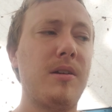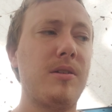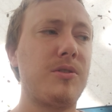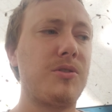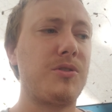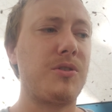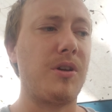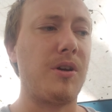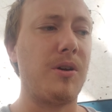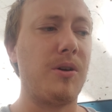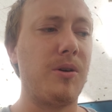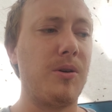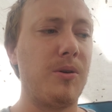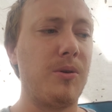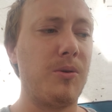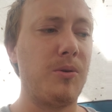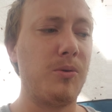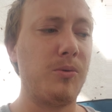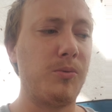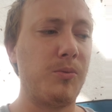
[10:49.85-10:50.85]

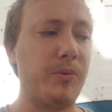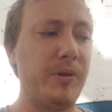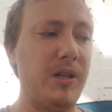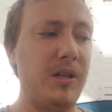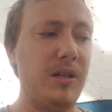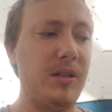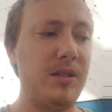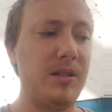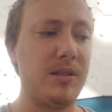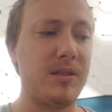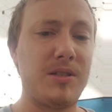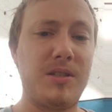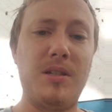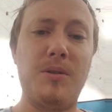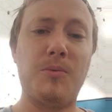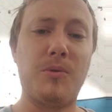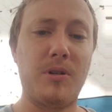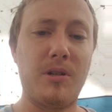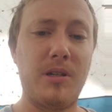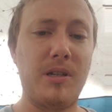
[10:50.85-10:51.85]
So we did see
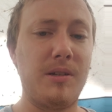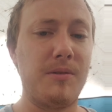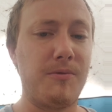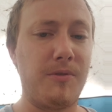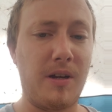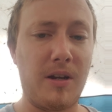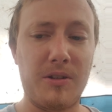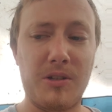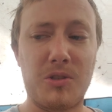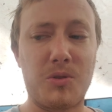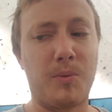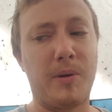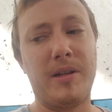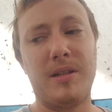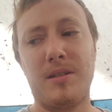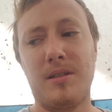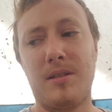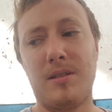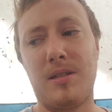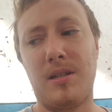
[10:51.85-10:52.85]
one. It found its way
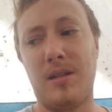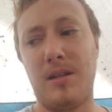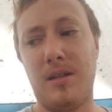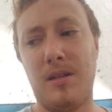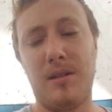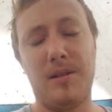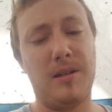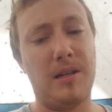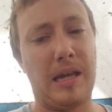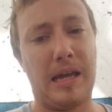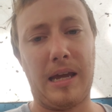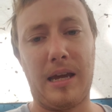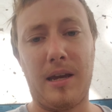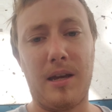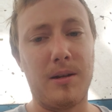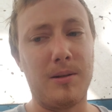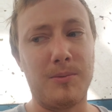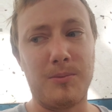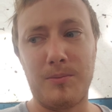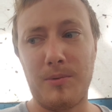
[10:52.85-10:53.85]
into the tent,
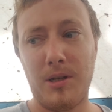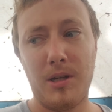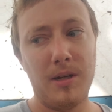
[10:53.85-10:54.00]
and